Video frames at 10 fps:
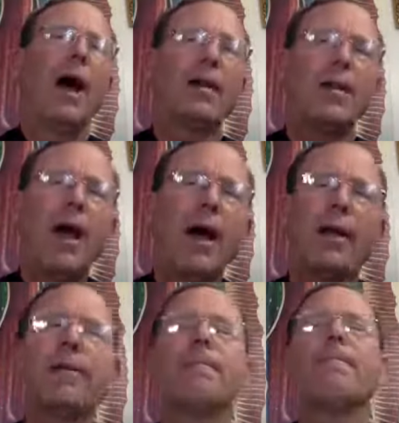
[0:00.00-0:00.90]

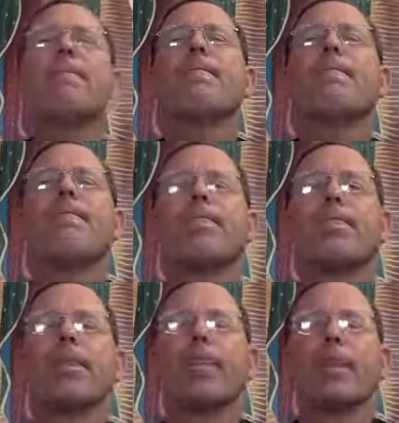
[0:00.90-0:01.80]
Online,
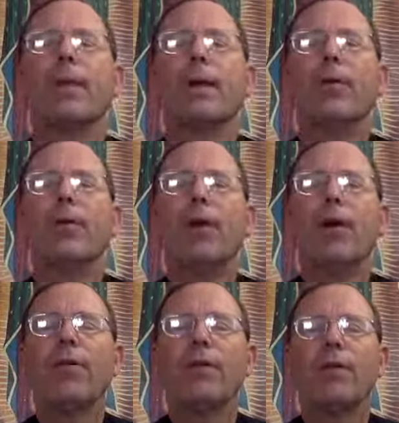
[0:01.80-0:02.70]
we
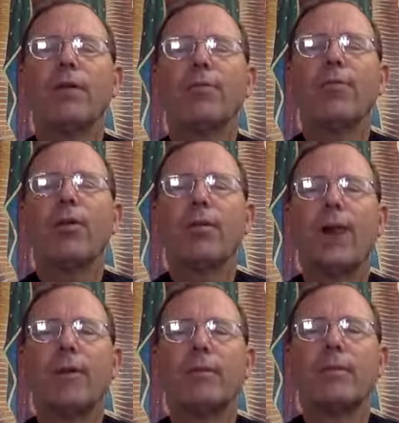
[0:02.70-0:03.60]
offer you this
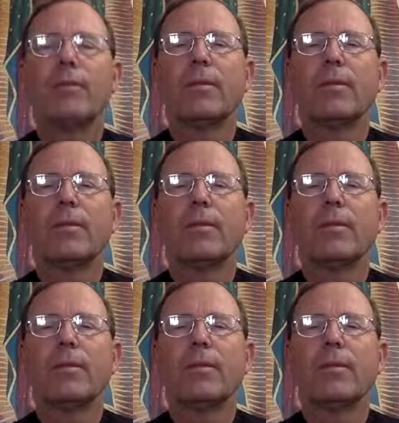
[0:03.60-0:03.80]
program.